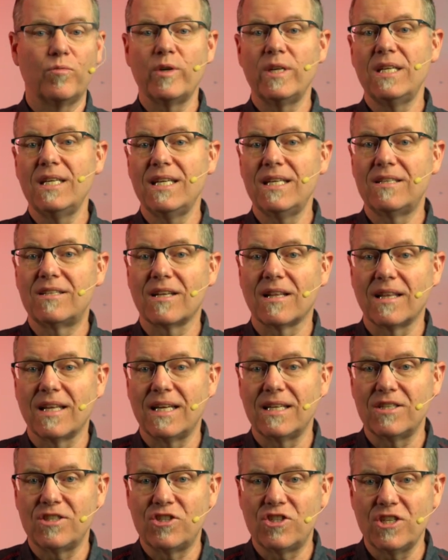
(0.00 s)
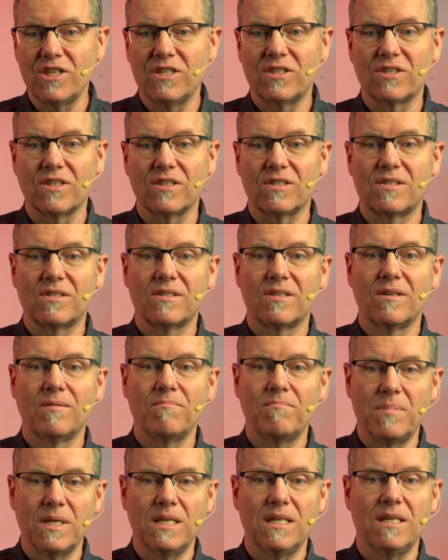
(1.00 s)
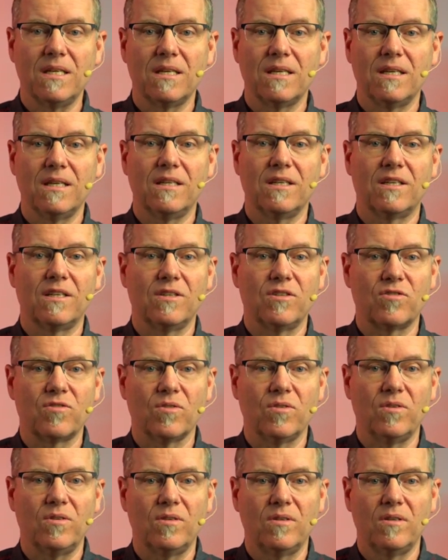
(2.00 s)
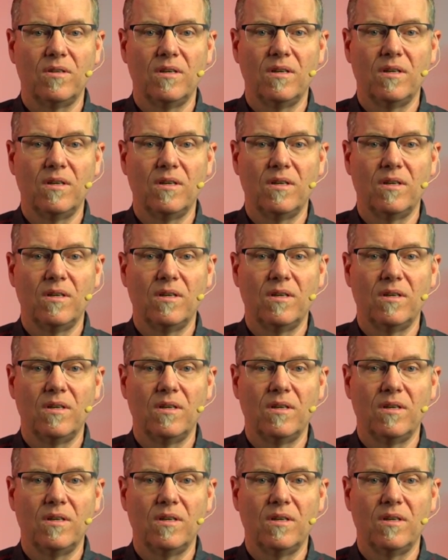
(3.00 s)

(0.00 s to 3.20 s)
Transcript: We need to let Jesus be in control.